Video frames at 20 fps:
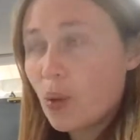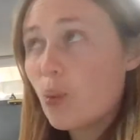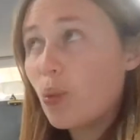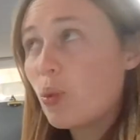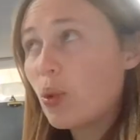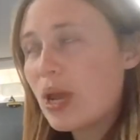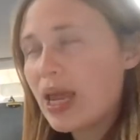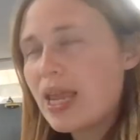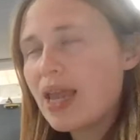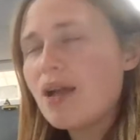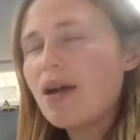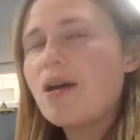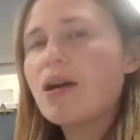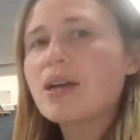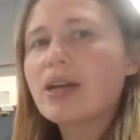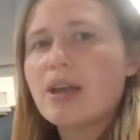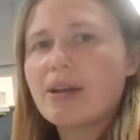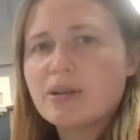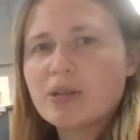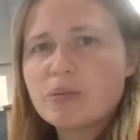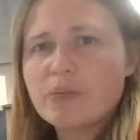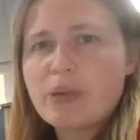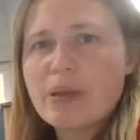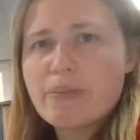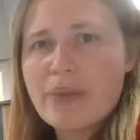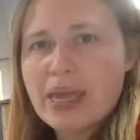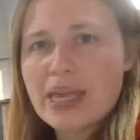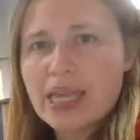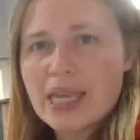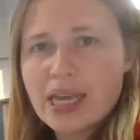we are going to be
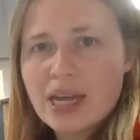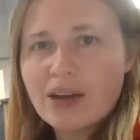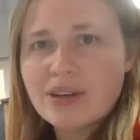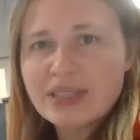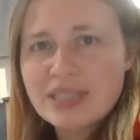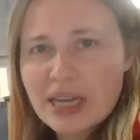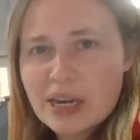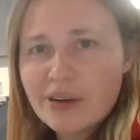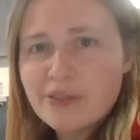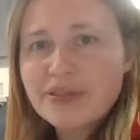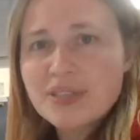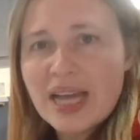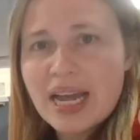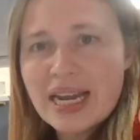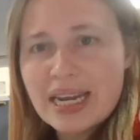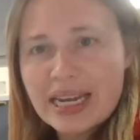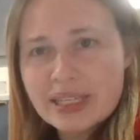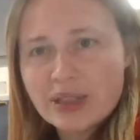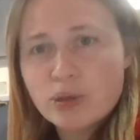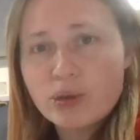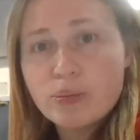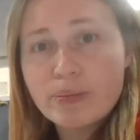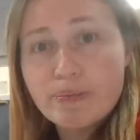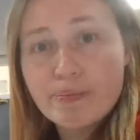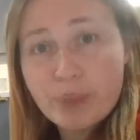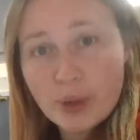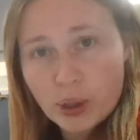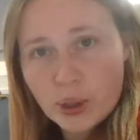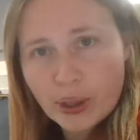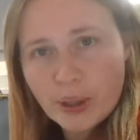making ourselves a little
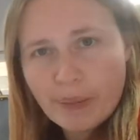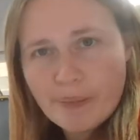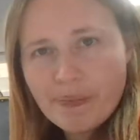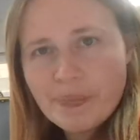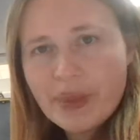book.